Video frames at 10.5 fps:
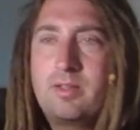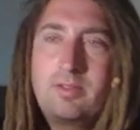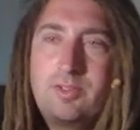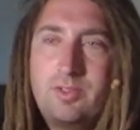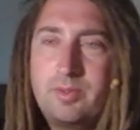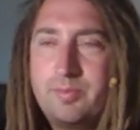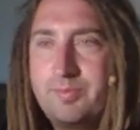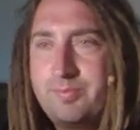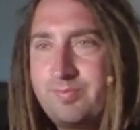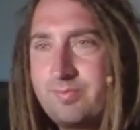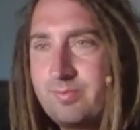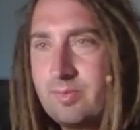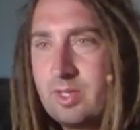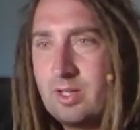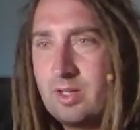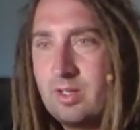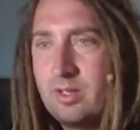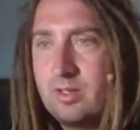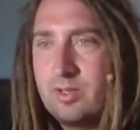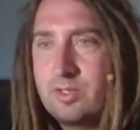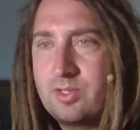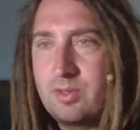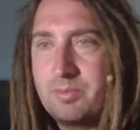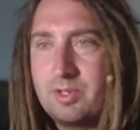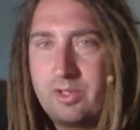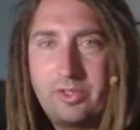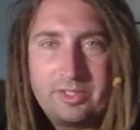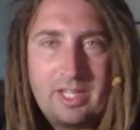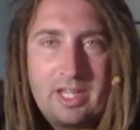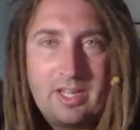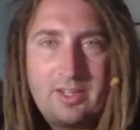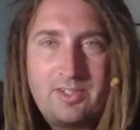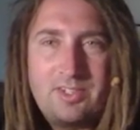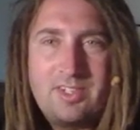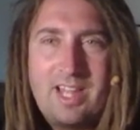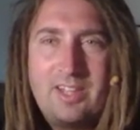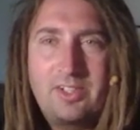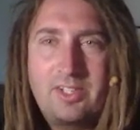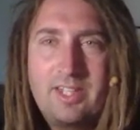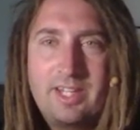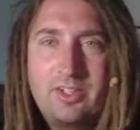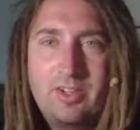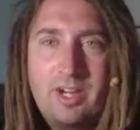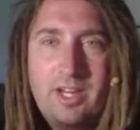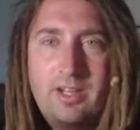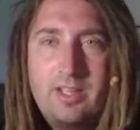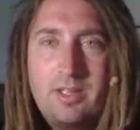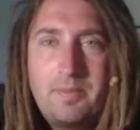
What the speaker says: So something to look at. It's just not looking that great.